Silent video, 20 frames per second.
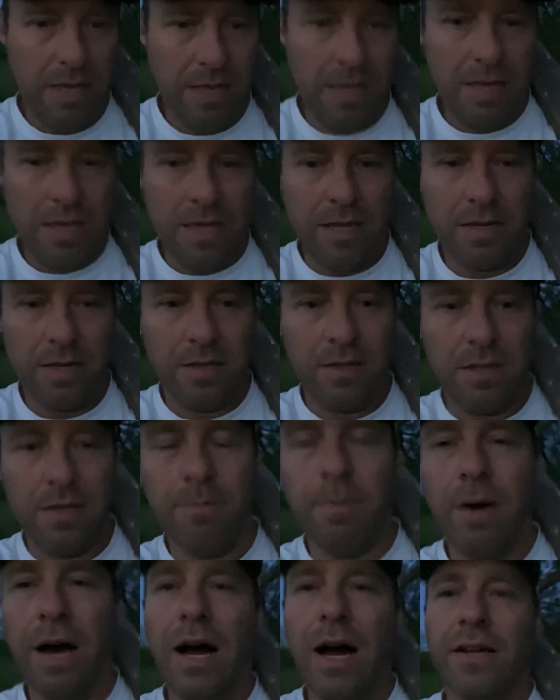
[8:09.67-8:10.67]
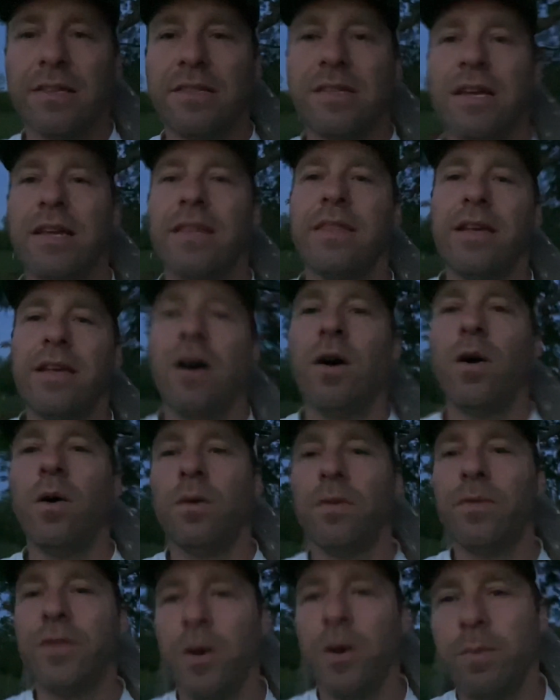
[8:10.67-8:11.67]
in the box, and
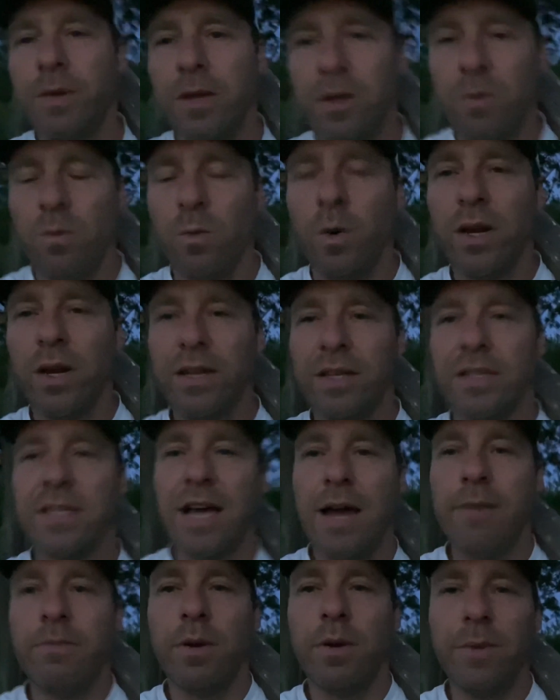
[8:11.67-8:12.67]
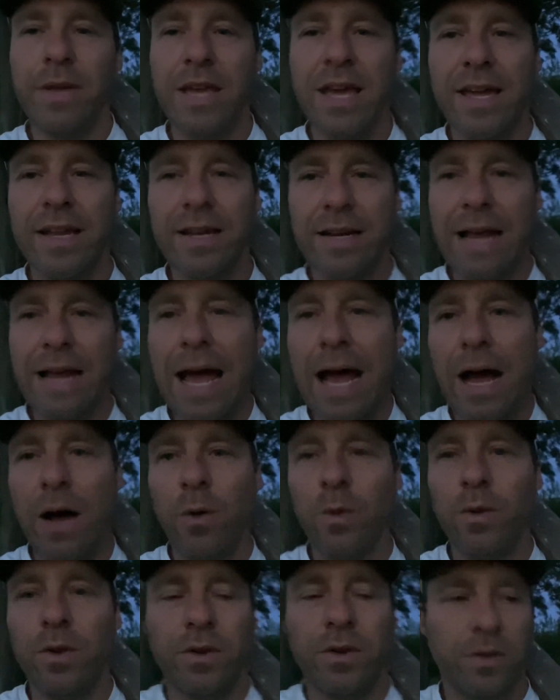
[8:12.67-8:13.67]
they'll be one at a time. They'll be headed
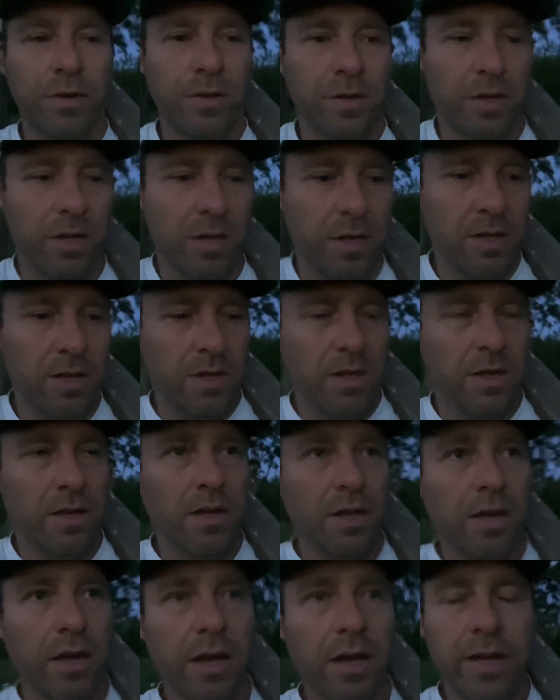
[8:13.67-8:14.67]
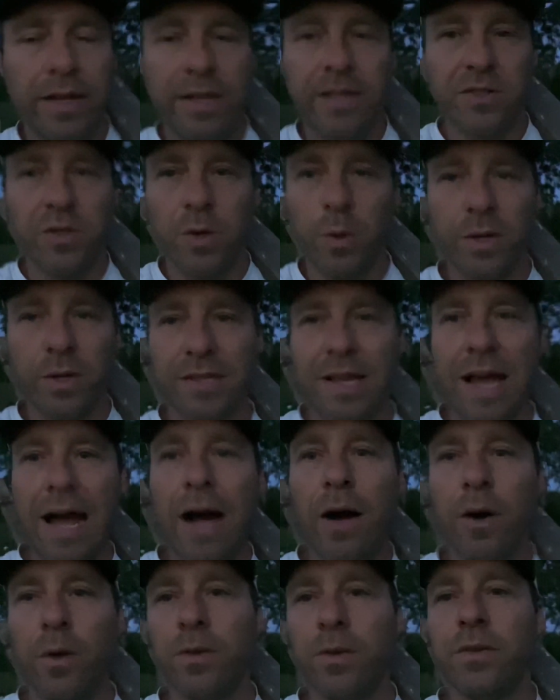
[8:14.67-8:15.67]
out, and it's always
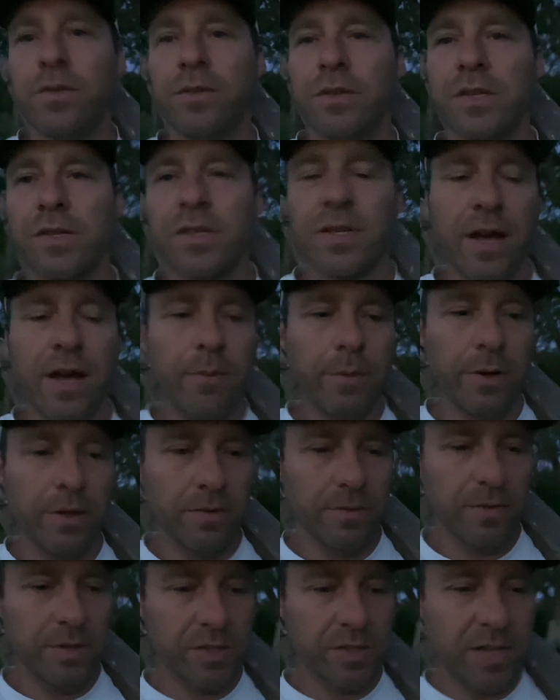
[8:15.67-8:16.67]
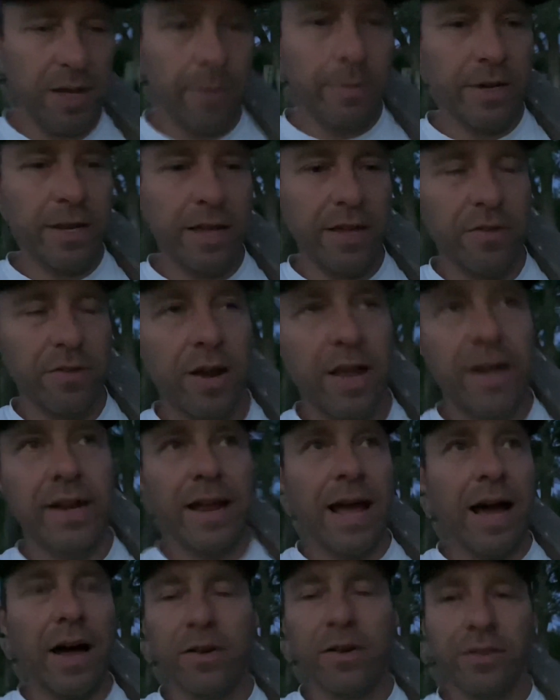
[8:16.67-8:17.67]
out this time of day. They're headed
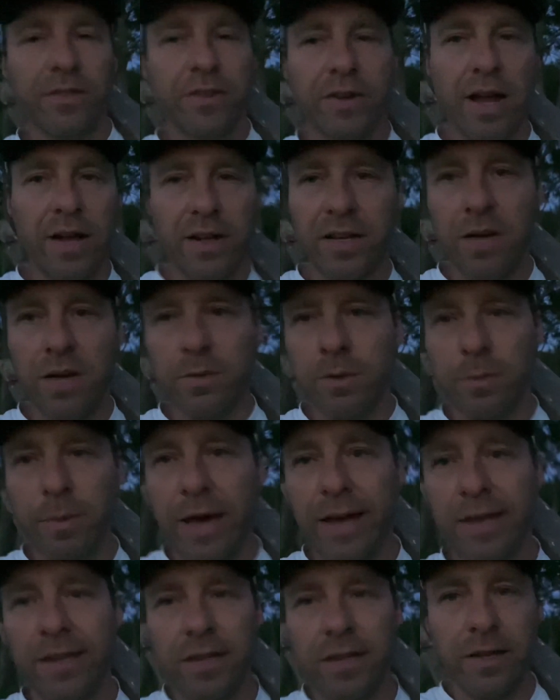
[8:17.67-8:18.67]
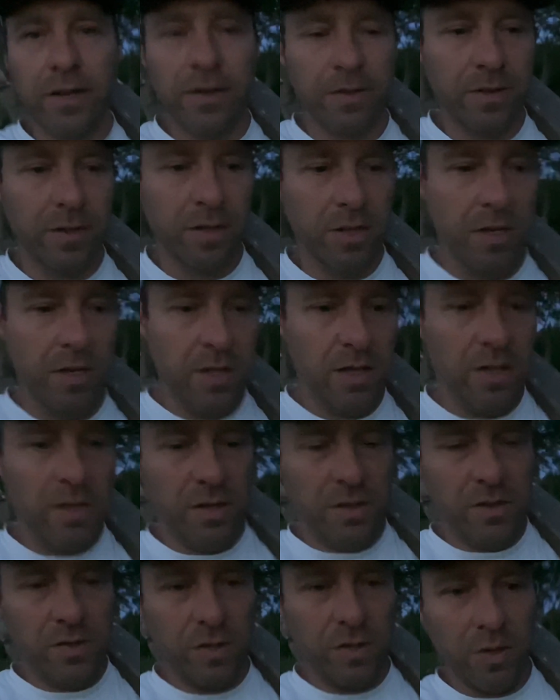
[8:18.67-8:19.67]
out and they're not coming back in.
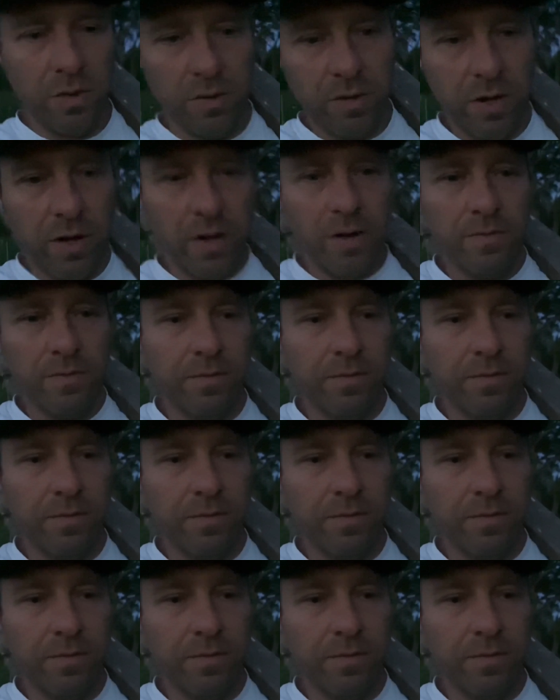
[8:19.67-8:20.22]
So they're